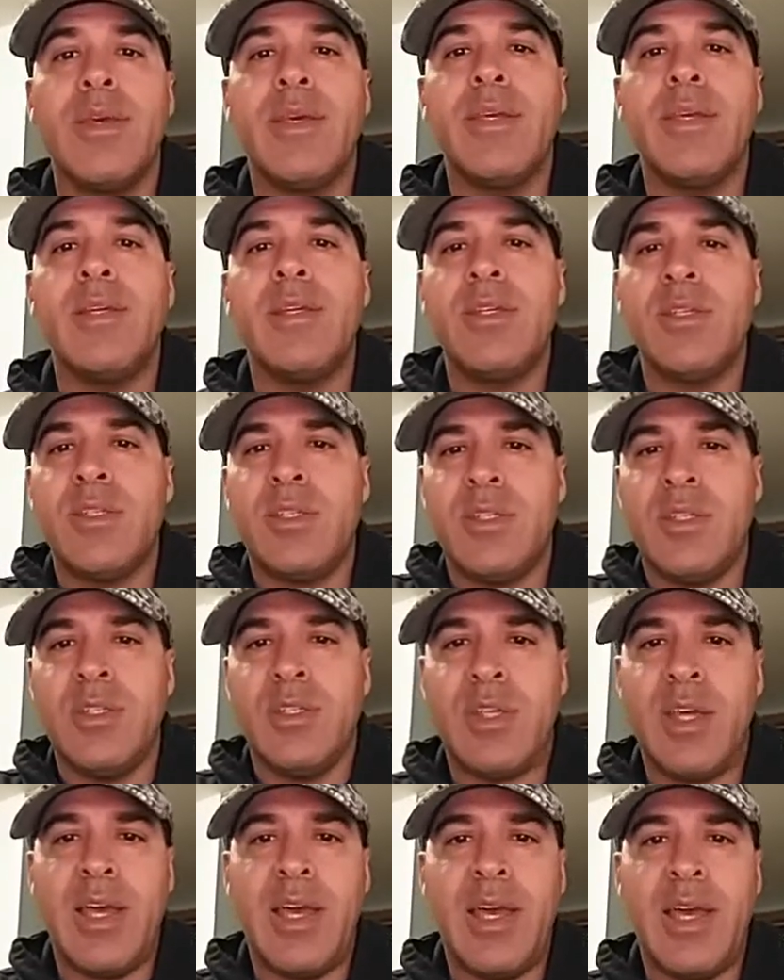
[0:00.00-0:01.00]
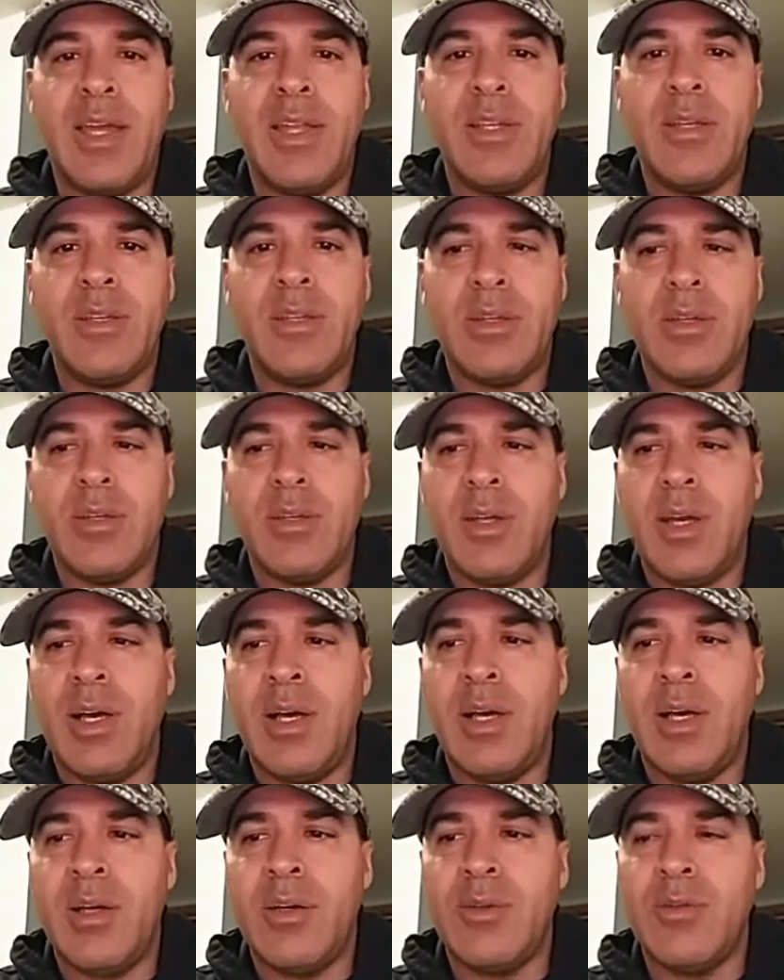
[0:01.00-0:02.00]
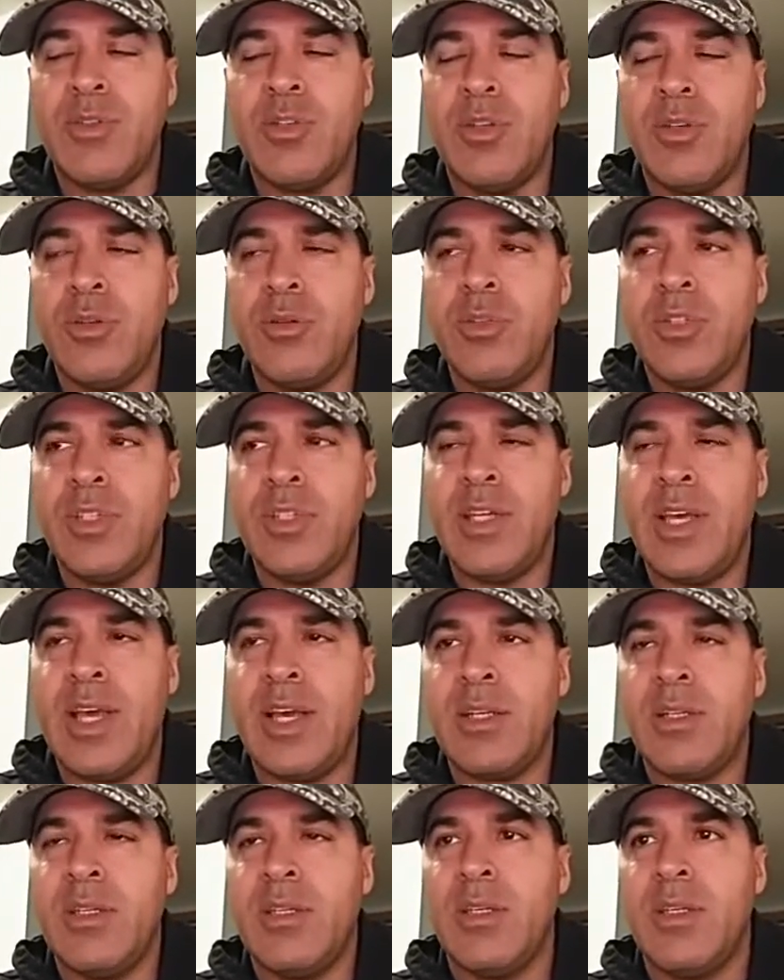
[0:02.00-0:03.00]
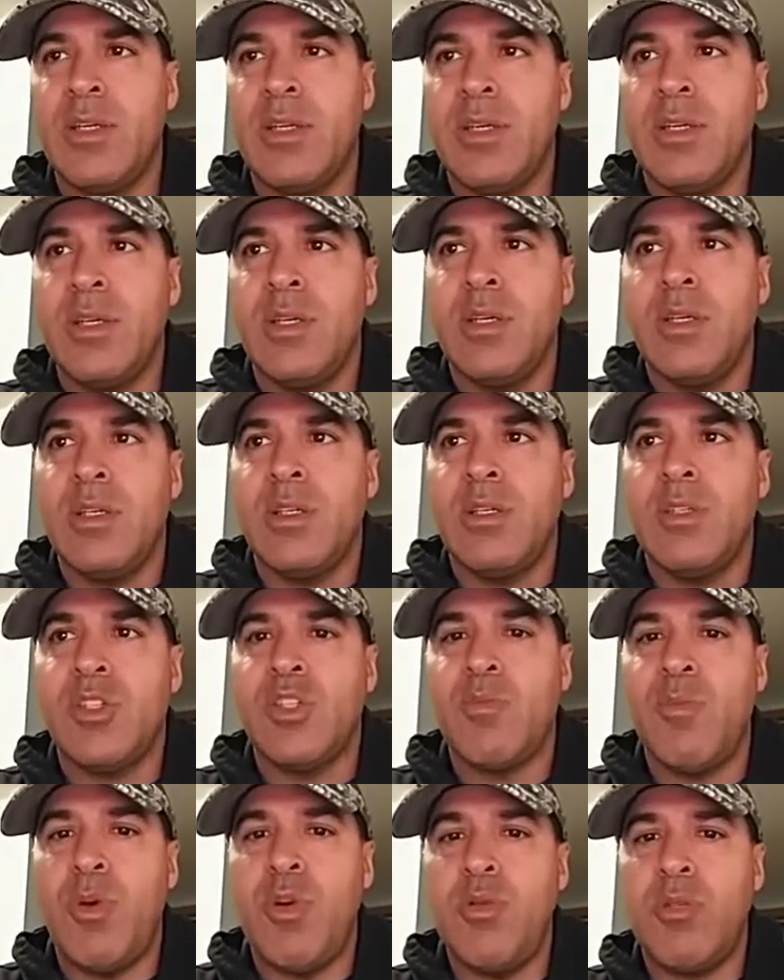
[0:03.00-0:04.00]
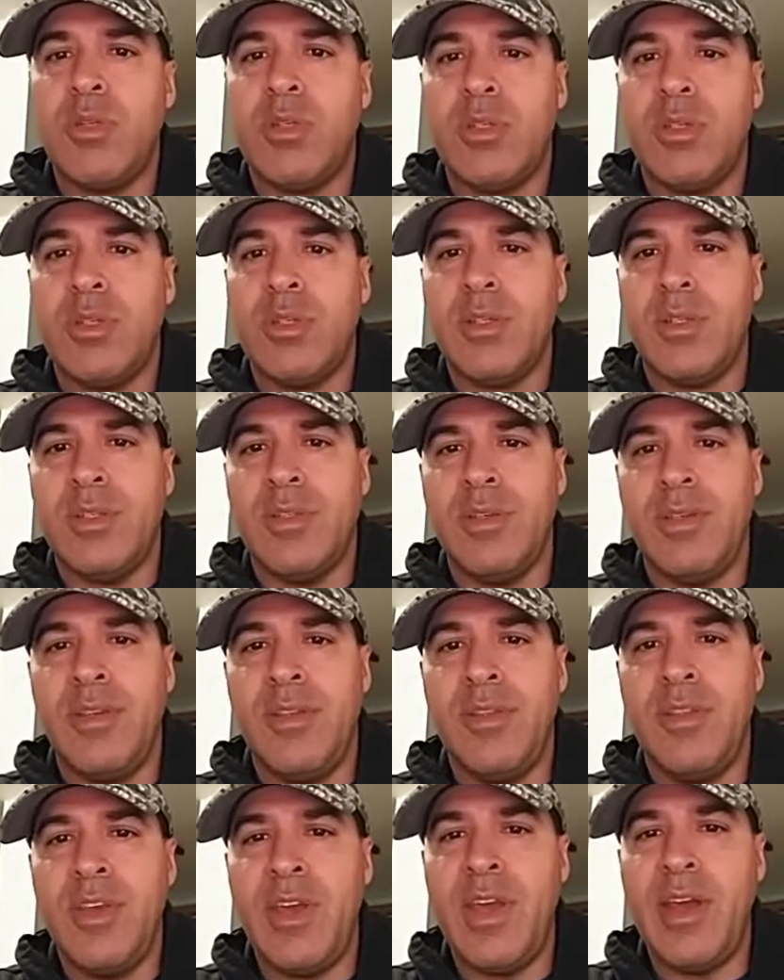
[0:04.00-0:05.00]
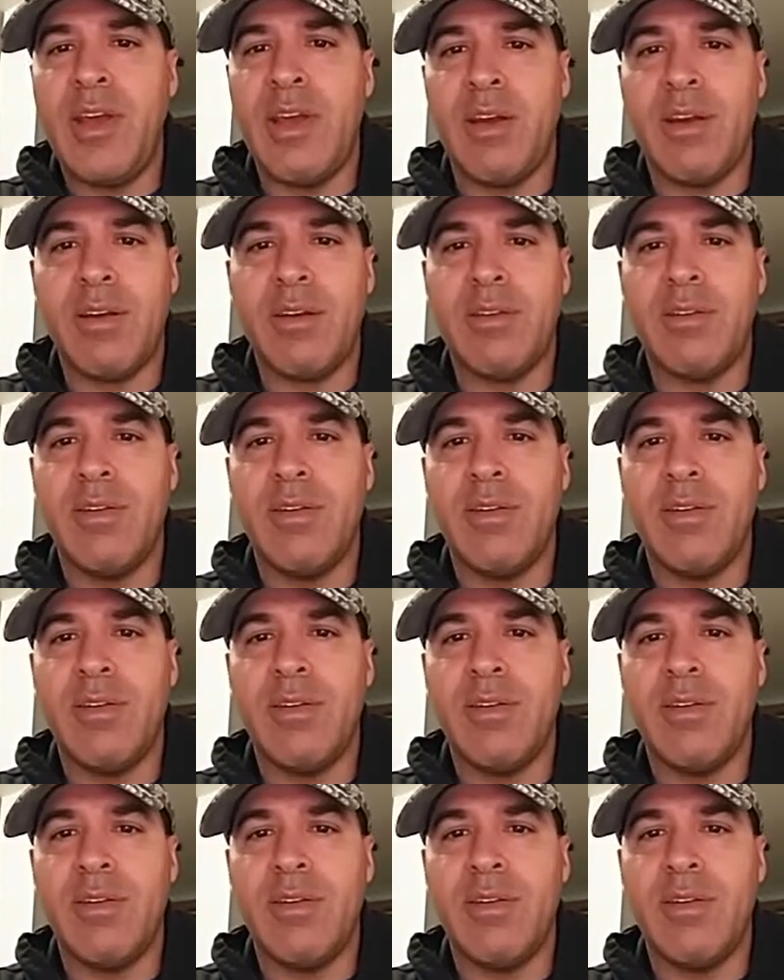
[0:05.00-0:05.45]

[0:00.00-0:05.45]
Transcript: It is designed to detect smoke in the air.